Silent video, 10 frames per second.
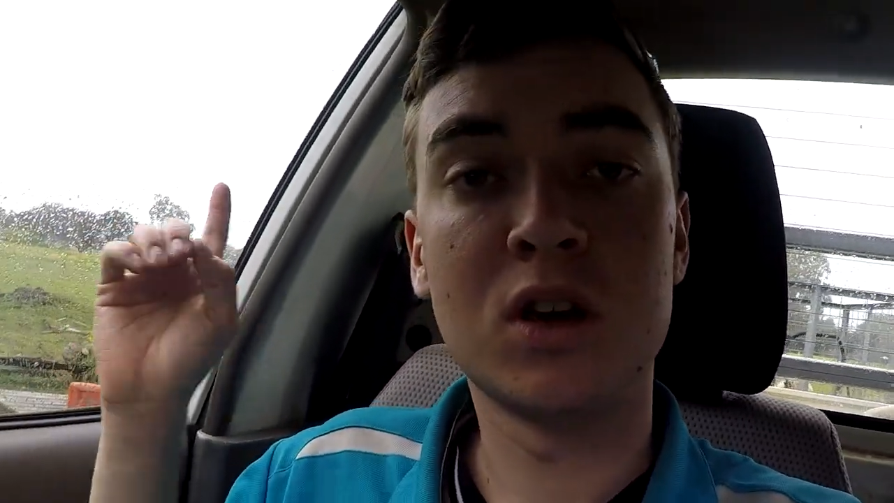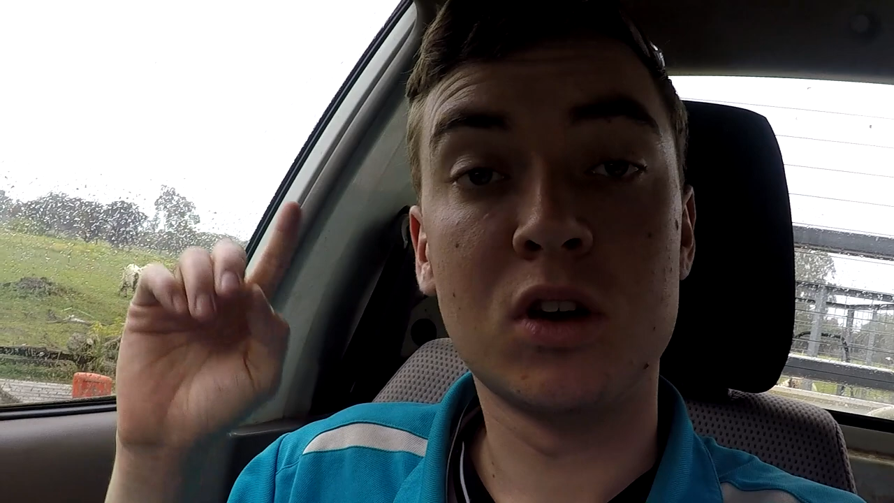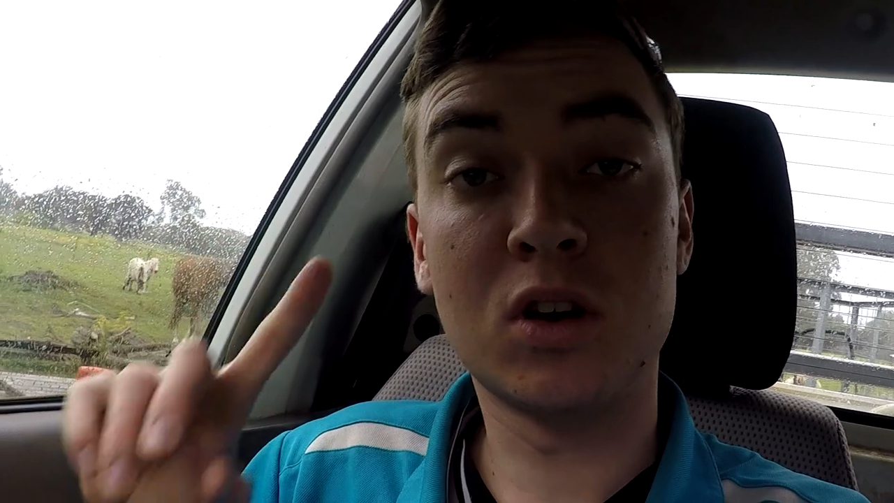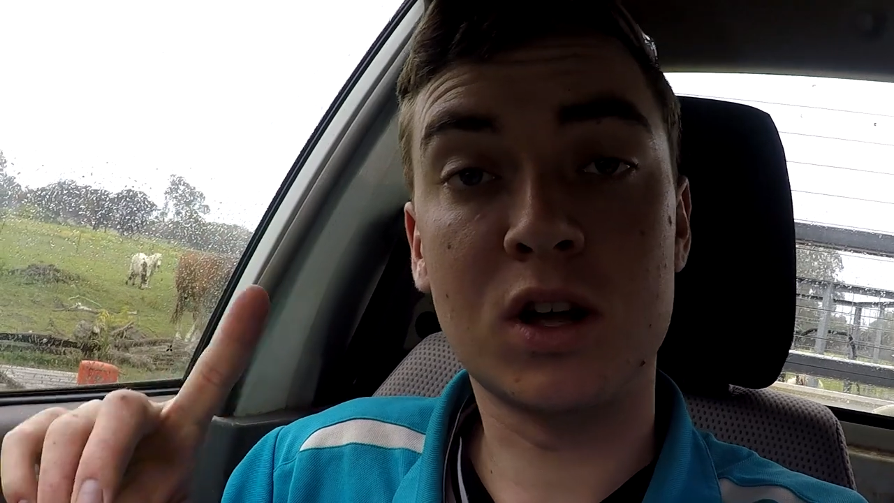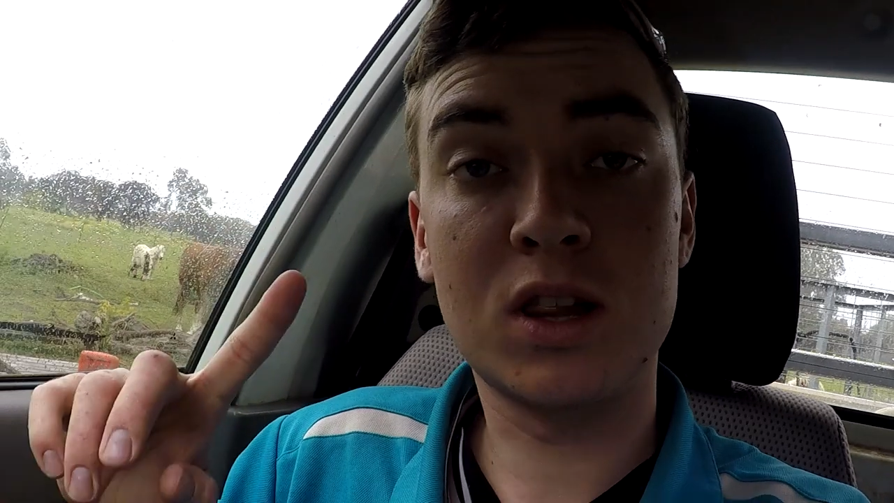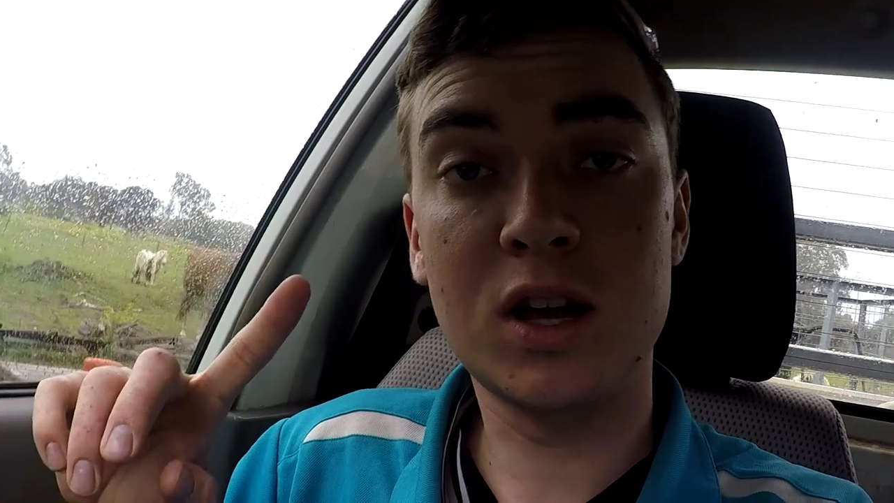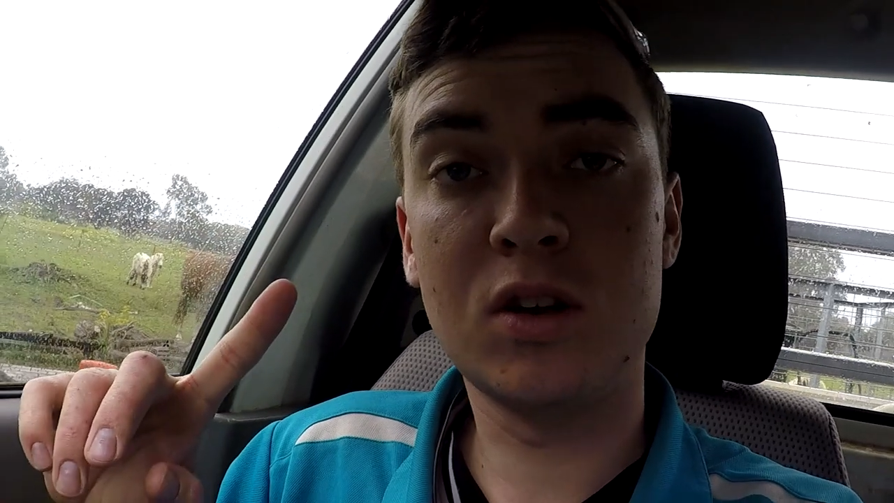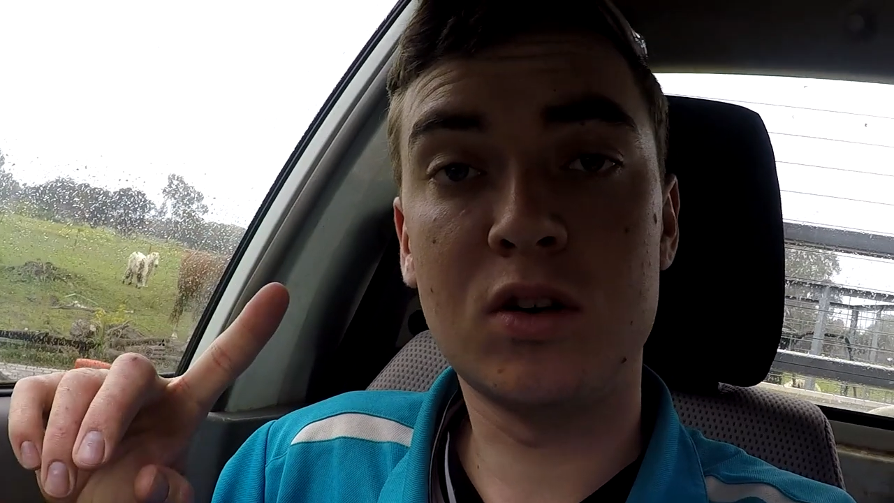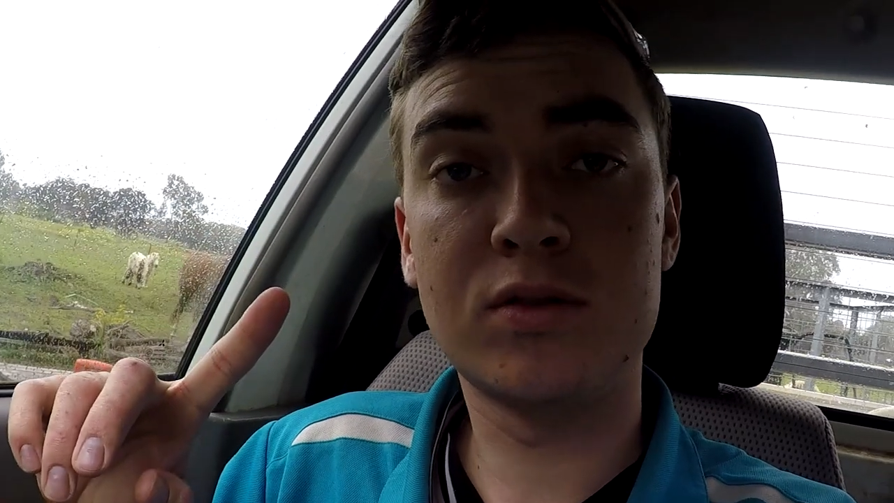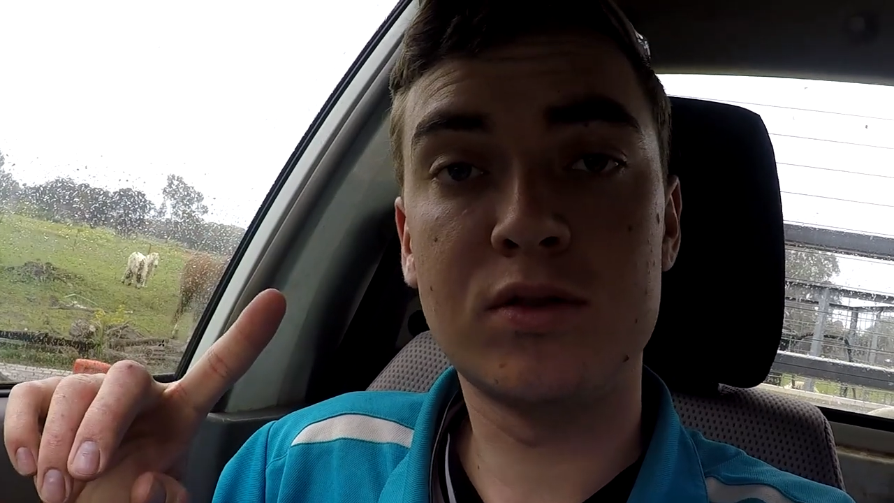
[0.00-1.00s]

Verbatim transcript: Gonna clean off